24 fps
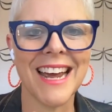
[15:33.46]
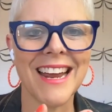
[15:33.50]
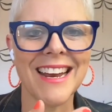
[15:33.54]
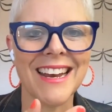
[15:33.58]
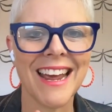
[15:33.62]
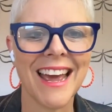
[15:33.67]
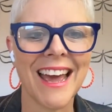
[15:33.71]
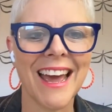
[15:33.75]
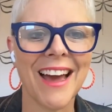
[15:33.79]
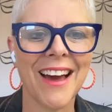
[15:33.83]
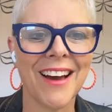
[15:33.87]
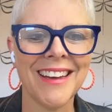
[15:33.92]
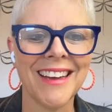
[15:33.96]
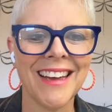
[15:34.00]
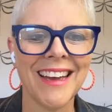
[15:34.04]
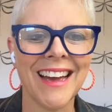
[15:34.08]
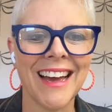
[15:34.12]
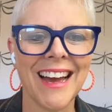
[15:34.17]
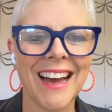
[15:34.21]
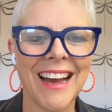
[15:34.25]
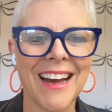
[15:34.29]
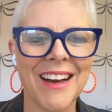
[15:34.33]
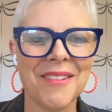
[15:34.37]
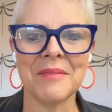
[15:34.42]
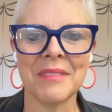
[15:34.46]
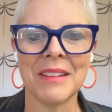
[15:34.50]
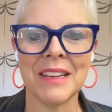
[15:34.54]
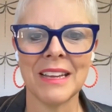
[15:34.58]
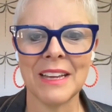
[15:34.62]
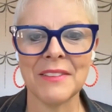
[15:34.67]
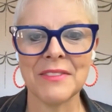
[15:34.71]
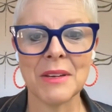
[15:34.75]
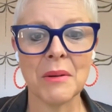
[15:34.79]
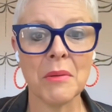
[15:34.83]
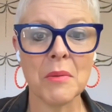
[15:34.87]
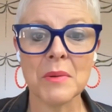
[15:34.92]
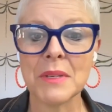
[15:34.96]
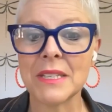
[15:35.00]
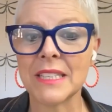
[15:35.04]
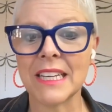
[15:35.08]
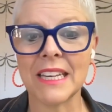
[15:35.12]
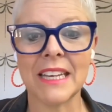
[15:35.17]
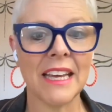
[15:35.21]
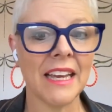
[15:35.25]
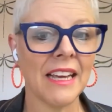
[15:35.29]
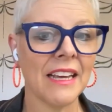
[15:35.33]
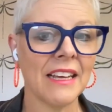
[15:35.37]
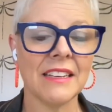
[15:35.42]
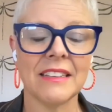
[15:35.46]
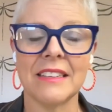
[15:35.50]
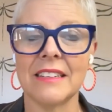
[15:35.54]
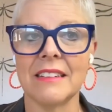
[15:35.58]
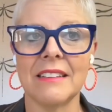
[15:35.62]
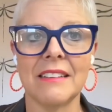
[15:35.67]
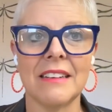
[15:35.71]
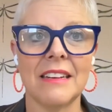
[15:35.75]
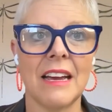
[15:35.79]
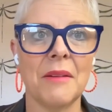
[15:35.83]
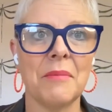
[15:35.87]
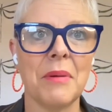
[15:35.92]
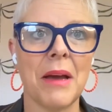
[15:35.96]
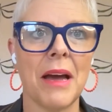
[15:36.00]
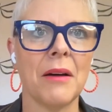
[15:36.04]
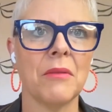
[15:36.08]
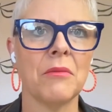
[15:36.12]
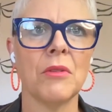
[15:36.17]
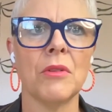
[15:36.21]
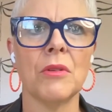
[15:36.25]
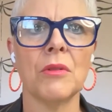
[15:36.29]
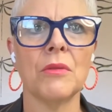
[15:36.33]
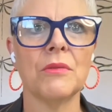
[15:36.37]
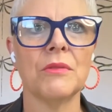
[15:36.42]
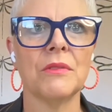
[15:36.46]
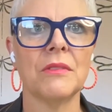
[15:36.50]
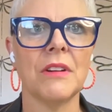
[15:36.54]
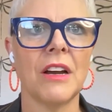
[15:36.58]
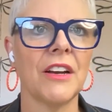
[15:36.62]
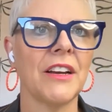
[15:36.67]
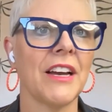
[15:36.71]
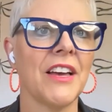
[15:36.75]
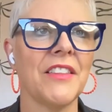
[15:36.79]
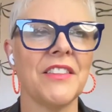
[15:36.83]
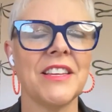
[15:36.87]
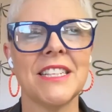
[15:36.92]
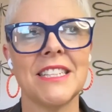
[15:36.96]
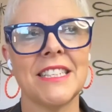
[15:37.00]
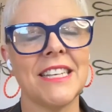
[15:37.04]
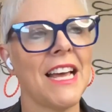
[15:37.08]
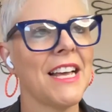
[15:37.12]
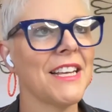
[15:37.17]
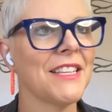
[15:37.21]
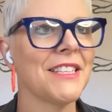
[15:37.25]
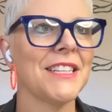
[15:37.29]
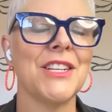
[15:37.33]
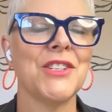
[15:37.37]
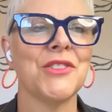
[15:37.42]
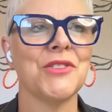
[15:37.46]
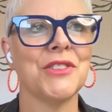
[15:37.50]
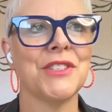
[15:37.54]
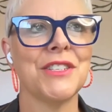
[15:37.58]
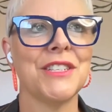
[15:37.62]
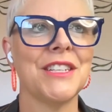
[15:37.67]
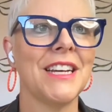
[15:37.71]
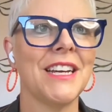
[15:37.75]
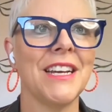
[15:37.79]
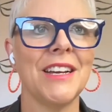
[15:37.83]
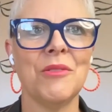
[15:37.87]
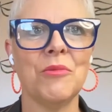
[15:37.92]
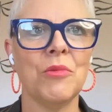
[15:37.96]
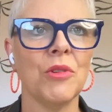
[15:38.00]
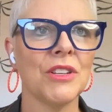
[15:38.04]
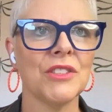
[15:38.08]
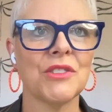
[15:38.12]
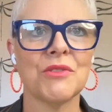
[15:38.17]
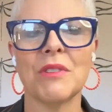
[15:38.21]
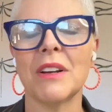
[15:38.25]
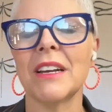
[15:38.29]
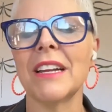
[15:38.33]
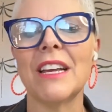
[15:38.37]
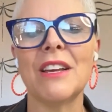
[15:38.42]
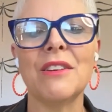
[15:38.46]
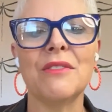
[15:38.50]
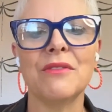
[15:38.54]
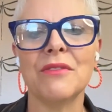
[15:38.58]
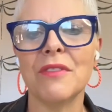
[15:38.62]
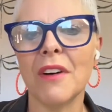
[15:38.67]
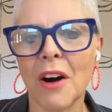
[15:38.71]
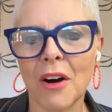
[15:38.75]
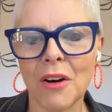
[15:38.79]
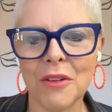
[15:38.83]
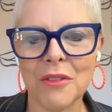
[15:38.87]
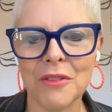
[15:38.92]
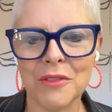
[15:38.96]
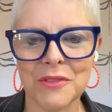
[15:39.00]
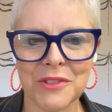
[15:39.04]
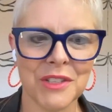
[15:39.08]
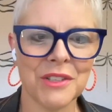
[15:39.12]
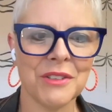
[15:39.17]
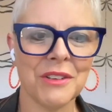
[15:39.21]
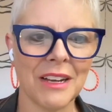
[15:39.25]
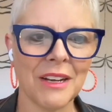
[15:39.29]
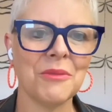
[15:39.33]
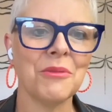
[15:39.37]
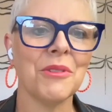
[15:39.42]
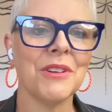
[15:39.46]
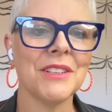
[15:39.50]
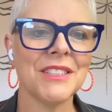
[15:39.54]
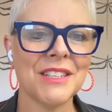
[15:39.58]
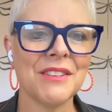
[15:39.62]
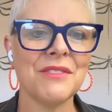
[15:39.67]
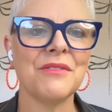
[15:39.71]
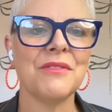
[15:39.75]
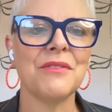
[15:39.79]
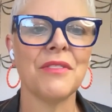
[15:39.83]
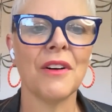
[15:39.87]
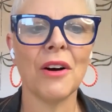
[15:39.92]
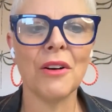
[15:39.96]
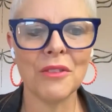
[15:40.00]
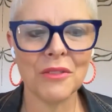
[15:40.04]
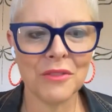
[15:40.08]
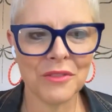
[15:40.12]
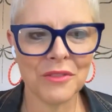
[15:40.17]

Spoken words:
how, if someone was thinking about, well, okay, this sounds interesting, what's really involved? Like, what's involved